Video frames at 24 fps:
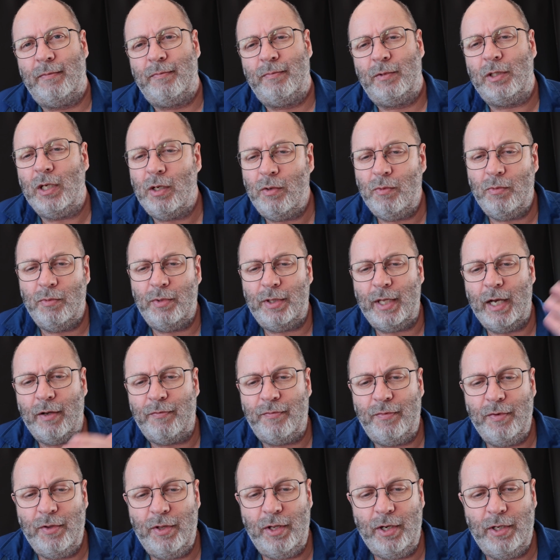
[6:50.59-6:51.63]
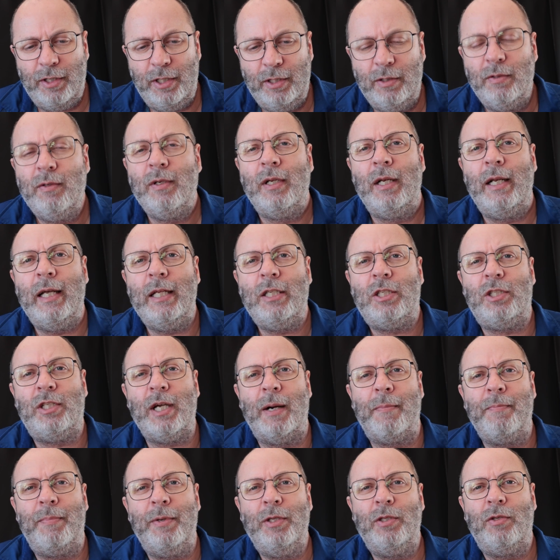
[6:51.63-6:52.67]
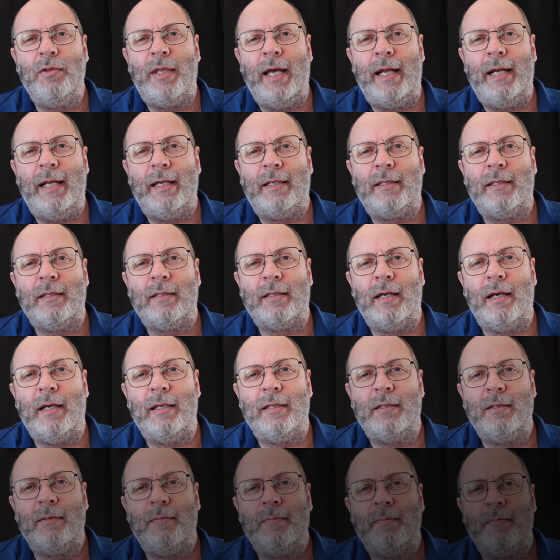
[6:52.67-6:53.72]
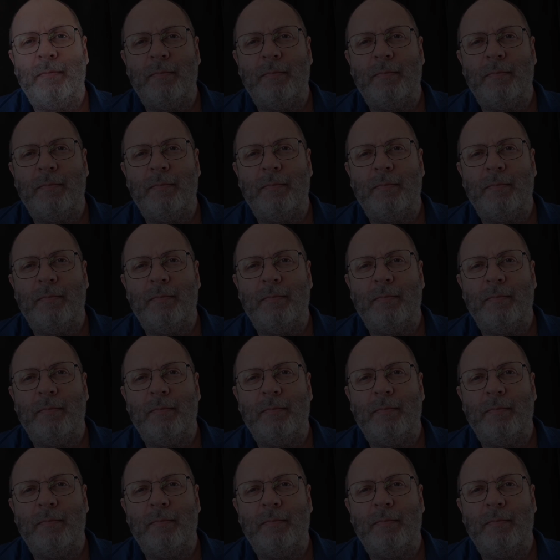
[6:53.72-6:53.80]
So without further ado, let's jump into that exercise.